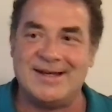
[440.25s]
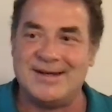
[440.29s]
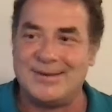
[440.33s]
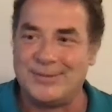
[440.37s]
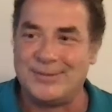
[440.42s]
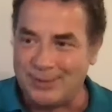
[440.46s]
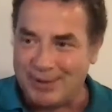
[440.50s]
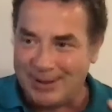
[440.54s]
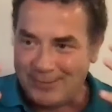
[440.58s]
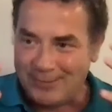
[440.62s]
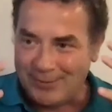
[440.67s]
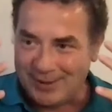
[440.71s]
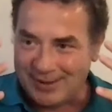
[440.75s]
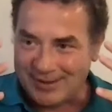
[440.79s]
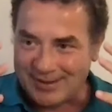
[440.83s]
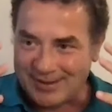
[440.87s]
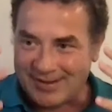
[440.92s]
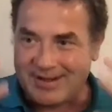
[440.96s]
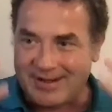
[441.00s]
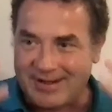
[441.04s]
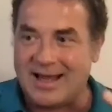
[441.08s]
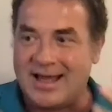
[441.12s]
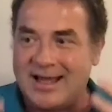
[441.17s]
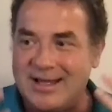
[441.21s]
We want
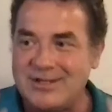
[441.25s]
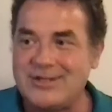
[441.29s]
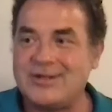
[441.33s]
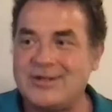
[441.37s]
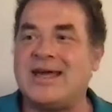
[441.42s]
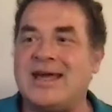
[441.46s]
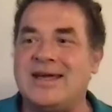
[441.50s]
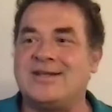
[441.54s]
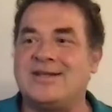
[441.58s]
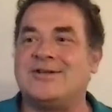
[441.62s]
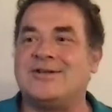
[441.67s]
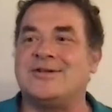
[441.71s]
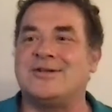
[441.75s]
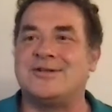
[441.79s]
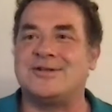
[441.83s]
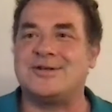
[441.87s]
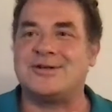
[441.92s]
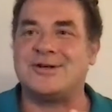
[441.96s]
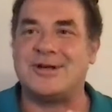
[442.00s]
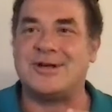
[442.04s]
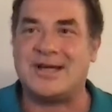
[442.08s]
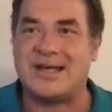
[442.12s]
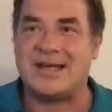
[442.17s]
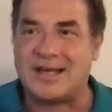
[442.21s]
our educators
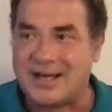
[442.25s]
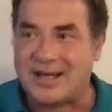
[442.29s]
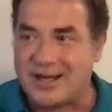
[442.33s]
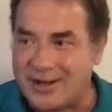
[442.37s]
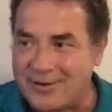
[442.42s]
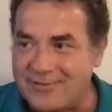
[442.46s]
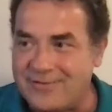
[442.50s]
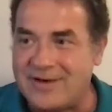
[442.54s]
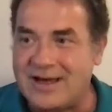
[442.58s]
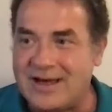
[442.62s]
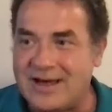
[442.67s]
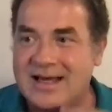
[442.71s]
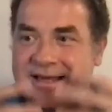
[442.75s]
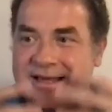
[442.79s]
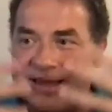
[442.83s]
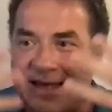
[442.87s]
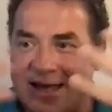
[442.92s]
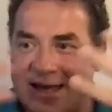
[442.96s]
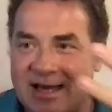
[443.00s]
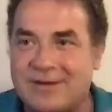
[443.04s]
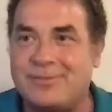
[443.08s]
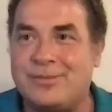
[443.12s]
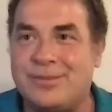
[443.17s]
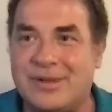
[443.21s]
to convey
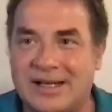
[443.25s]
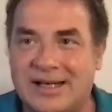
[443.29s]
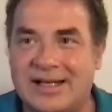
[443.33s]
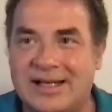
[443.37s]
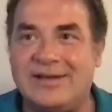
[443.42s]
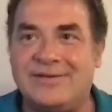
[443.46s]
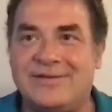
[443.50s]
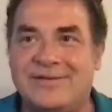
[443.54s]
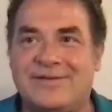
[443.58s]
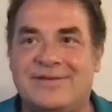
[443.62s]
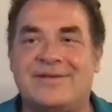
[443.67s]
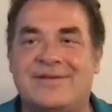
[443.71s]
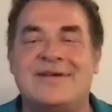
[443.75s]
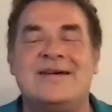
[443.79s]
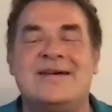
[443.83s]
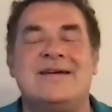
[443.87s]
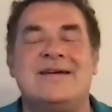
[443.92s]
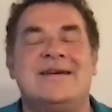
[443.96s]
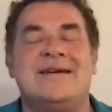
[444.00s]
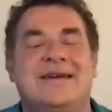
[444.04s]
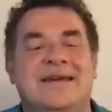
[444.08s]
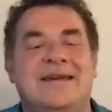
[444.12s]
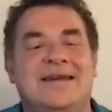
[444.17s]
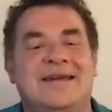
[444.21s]
that belief
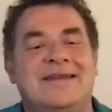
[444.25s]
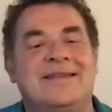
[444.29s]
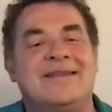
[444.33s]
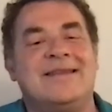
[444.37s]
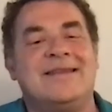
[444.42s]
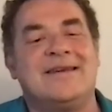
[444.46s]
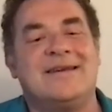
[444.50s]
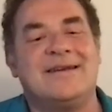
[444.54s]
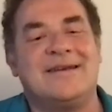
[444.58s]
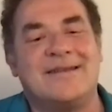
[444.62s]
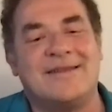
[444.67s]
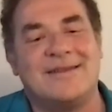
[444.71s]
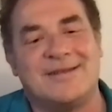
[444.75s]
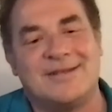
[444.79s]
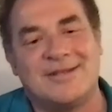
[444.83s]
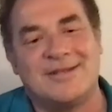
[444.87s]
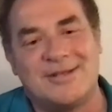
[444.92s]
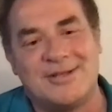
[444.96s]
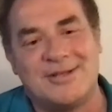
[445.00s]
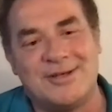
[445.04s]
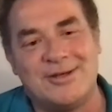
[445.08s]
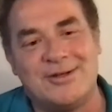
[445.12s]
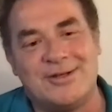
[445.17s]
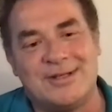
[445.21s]
in the
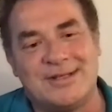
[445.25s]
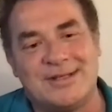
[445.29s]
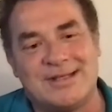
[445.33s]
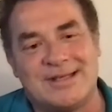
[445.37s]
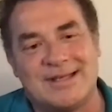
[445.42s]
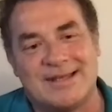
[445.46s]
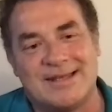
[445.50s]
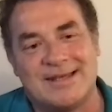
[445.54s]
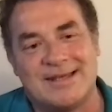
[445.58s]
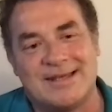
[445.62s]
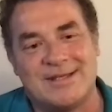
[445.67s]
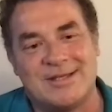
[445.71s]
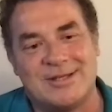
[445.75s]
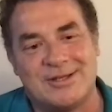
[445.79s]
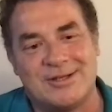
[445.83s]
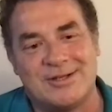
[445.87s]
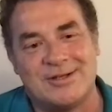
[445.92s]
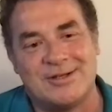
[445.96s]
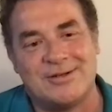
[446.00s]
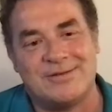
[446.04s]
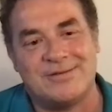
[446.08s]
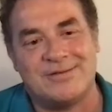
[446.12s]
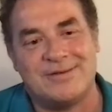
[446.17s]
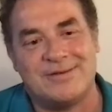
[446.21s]
students that they
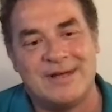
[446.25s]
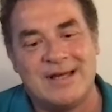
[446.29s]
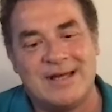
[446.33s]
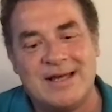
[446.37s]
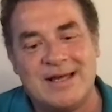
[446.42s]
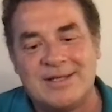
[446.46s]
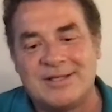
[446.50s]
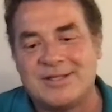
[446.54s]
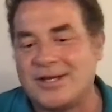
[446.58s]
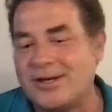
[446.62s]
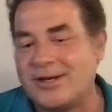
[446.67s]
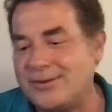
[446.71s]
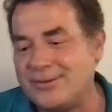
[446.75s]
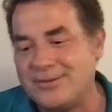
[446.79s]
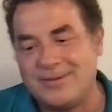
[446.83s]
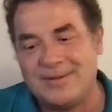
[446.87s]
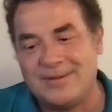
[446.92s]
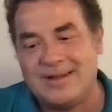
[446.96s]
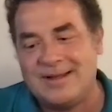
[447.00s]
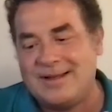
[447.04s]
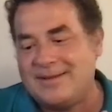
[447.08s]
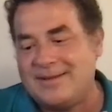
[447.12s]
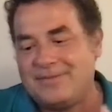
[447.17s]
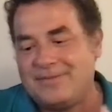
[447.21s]
serve. So
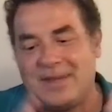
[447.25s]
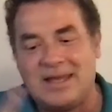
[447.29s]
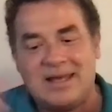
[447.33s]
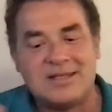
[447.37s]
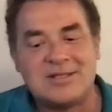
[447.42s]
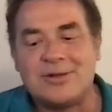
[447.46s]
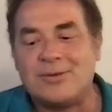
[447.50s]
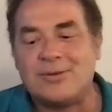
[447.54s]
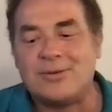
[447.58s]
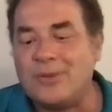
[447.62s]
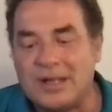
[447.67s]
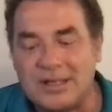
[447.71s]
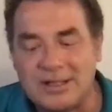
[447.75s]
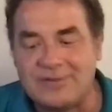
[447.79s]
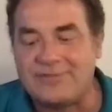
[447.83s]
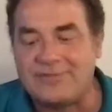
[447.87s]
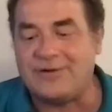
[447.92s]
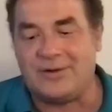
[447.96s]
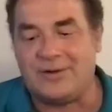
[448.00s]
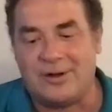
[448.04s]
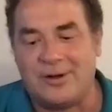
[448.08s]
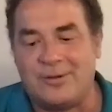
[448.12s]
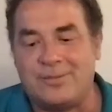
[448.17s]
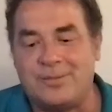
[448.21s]
it's a
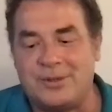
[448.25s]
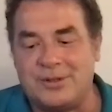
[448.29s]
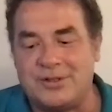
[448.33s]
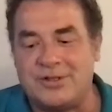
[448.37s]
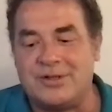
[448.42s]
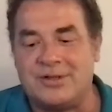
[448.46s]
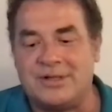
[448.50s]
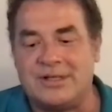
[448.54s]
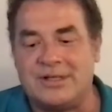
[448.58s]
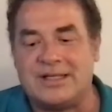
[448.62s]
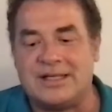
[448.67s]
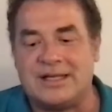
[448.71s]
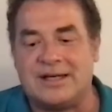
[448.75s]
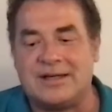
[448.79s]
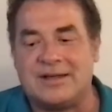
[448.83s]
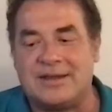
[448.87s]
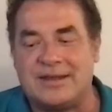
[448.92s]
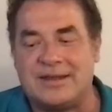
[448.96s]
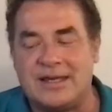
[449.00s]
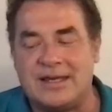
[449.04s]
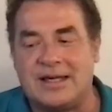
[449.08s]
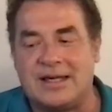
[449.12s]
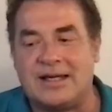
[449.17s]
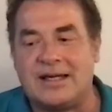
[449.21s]
wonderful opportunity, I
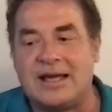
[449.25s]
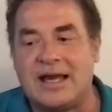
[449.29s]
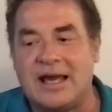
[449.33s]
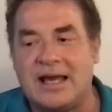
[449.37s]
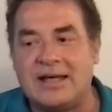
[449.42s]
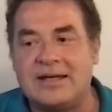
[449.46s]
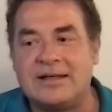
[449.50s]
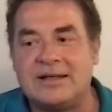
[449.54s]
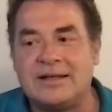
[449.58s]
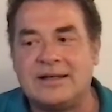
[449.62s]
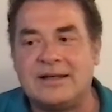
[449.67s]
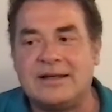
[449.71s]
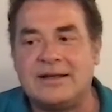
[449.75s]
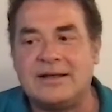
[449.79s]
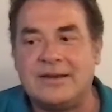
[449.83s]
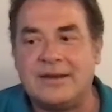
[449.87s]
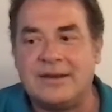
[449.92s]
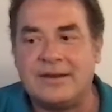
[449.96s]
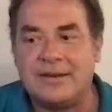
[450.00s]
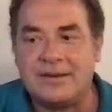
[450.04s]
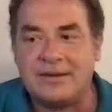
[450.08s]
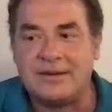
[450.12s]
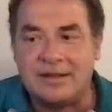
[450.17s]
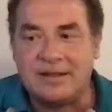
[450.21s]
think. And,
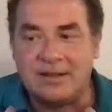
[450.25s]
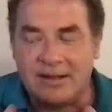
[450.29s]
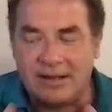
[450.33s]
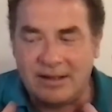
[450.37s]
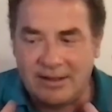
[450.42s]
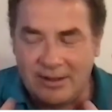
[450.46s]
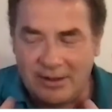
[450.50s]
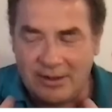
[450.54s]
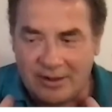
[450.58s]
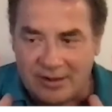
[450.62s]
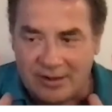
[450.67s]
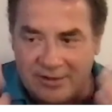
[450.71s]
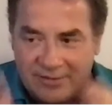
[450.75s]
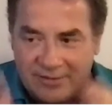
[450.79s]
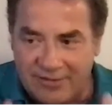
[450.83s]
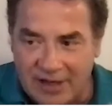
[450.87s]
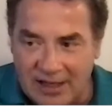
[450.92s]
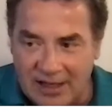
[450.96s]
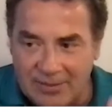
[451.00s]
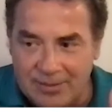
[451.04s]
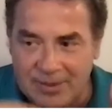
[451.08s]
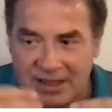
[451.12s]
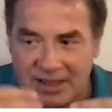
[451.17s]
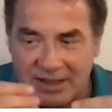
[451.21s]
you know,
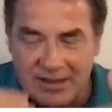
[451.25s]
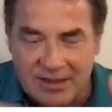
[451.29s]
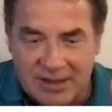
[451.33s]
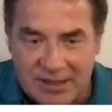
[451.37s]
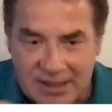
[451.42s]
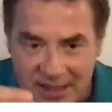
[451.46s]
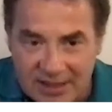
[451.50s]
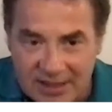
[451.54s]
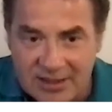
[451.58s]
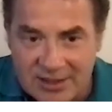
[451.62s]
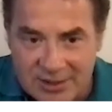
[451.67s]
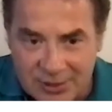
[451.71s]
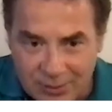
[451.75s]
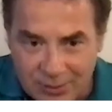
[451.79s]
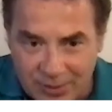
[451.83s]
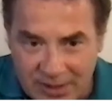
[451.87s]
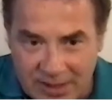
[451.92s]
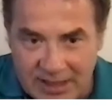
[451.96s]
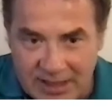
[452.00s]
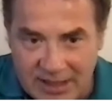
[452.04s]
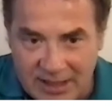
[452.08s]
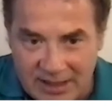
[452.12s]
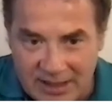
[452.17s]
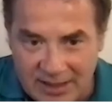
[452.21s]
developing the skills we
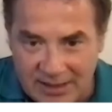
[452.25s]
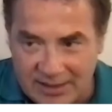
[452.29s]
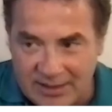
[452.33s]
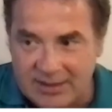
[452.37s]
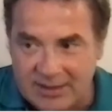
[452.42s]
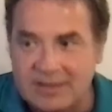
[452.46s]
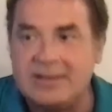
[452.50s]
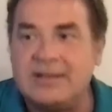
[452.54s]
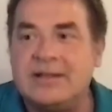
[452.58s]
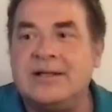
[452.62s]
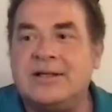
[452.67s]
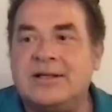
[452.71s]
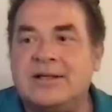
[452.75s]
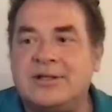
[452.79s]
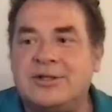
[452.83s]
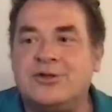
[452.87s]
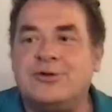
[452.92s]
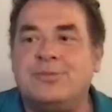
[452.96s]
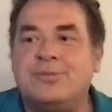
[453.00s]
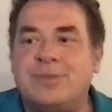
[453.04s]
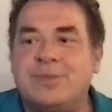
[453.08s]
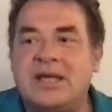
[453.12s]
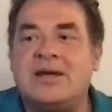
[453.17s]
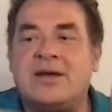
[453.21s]
need
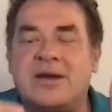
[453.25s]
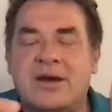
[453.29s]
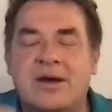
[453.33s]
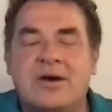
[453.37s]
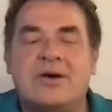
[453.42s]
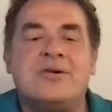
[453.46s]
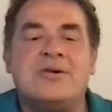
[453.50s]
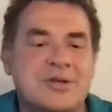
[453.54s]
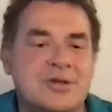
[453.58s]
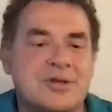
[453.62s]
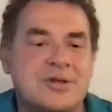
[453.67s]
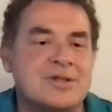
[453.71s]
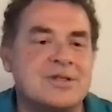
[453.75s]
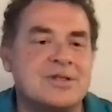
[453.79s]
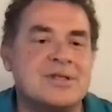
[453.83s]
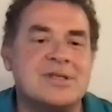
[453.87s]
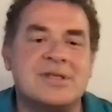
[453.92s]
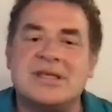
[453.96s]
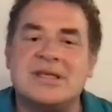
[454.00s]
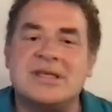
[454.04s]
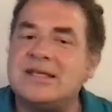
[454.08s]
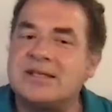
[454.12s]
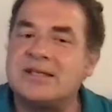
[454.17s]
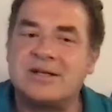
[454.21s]
to be coaches,
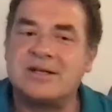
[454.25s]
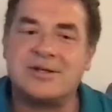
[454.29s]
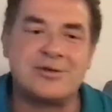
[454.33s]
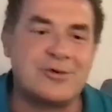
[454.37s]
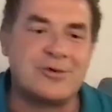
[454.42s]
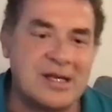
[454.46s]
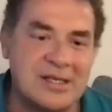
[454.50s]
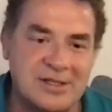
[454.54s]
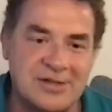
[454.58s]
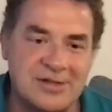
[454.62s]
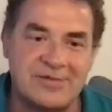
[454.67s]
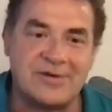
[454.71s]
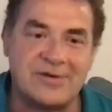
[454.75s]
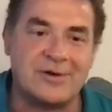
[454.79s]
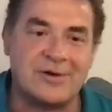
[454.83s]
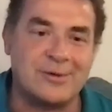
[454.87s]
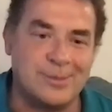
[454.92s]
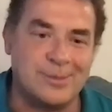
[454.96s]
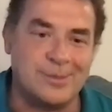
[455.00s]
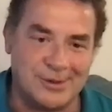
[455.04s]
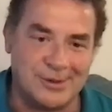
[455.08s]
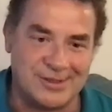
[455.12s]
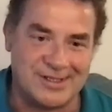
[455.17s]
these are transferable